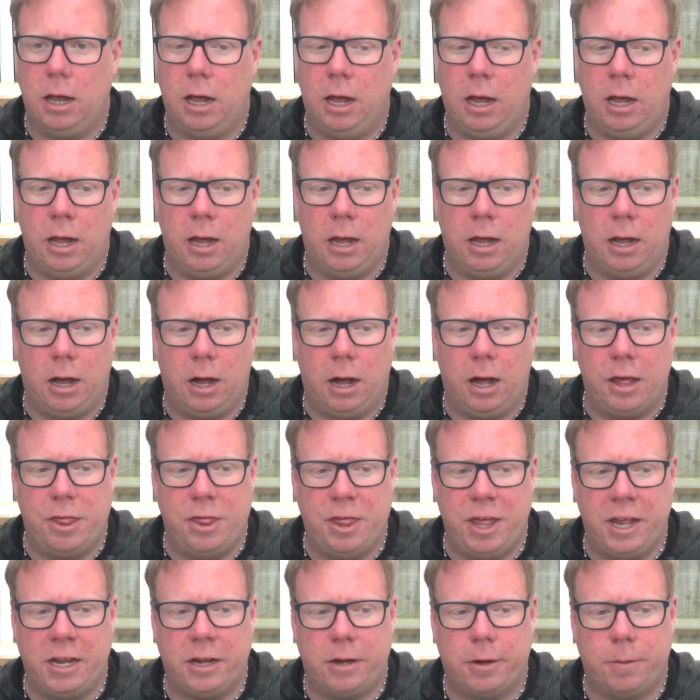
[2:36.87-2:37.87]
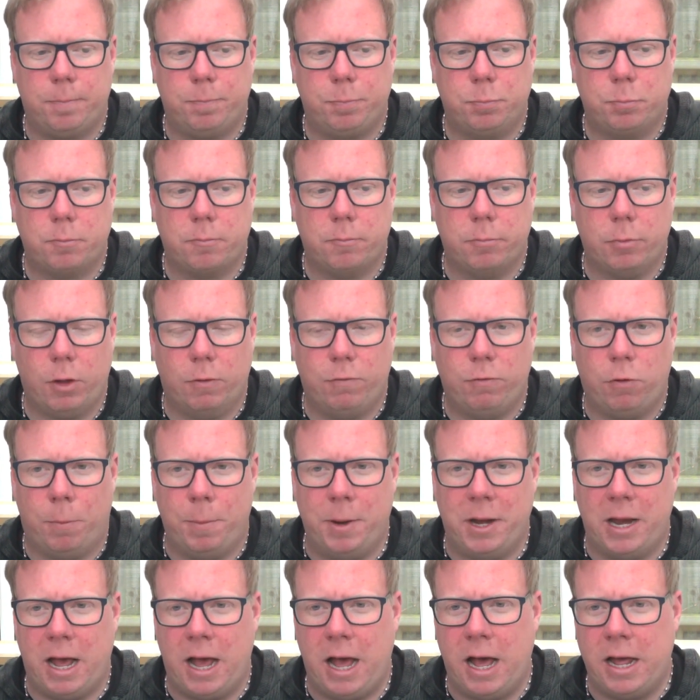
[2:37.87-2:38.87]
I think
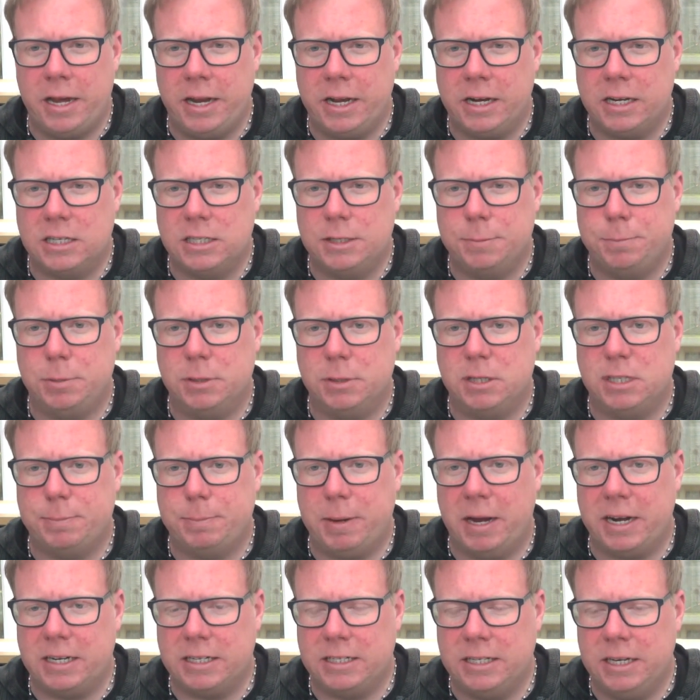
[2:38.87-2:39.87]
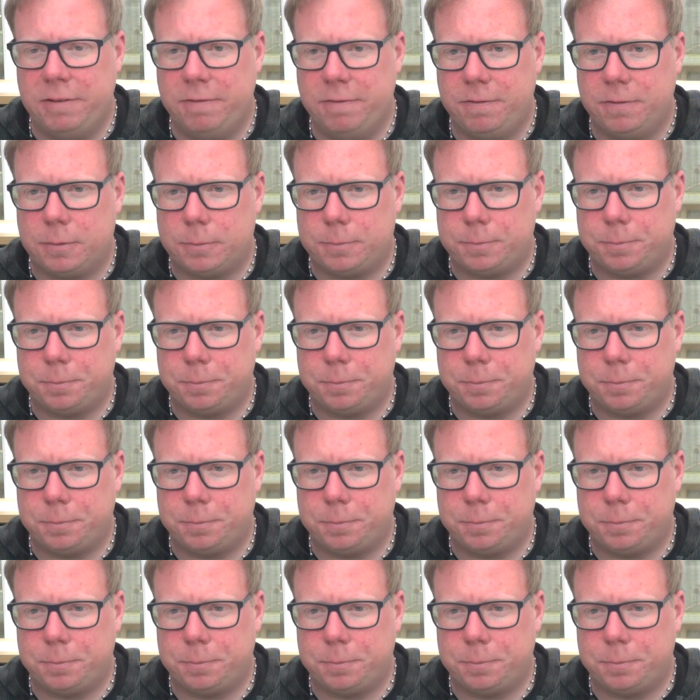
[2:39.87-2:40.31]
from an addict's perspective,